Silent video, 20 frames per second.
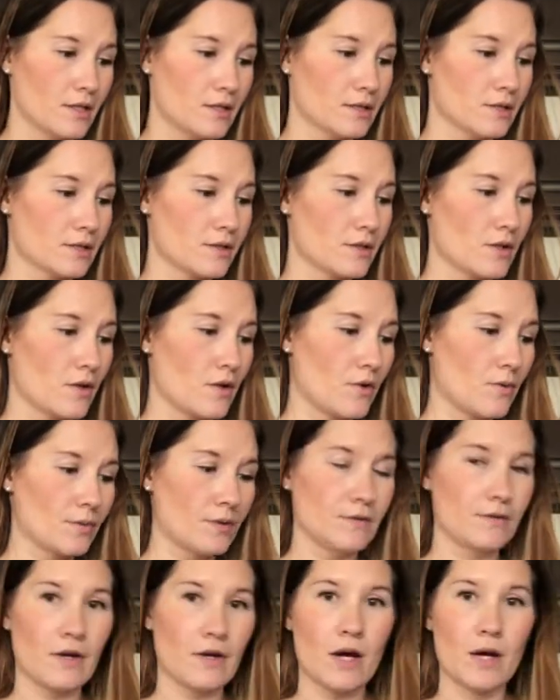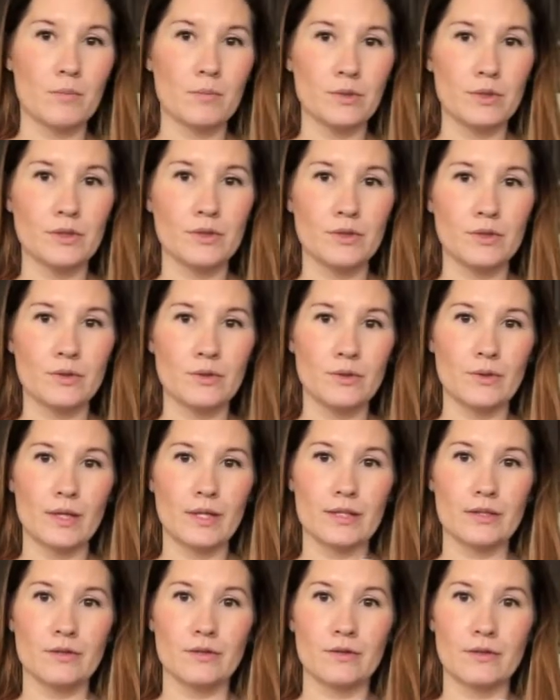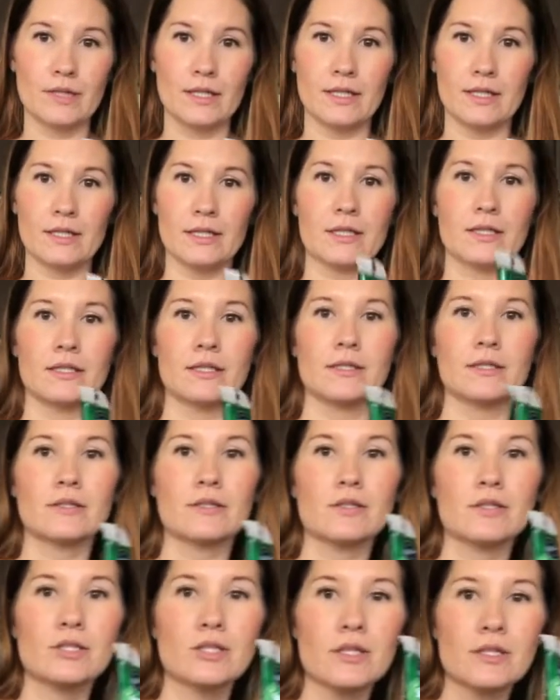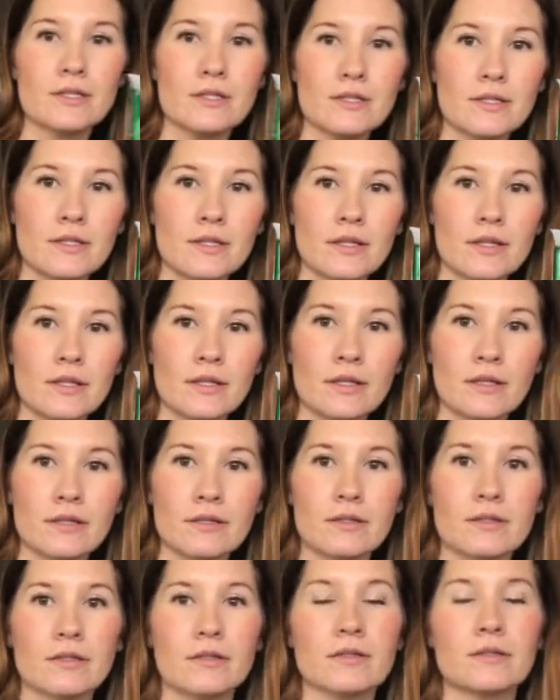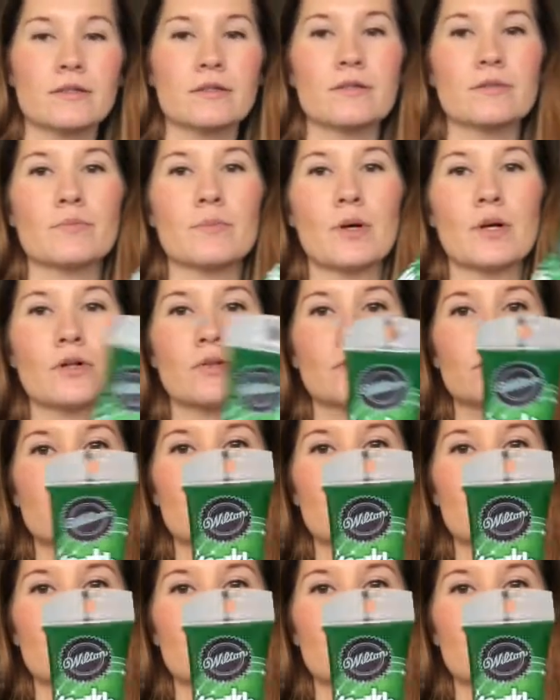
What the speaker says: So we've got blue and green, and these are just the sparkle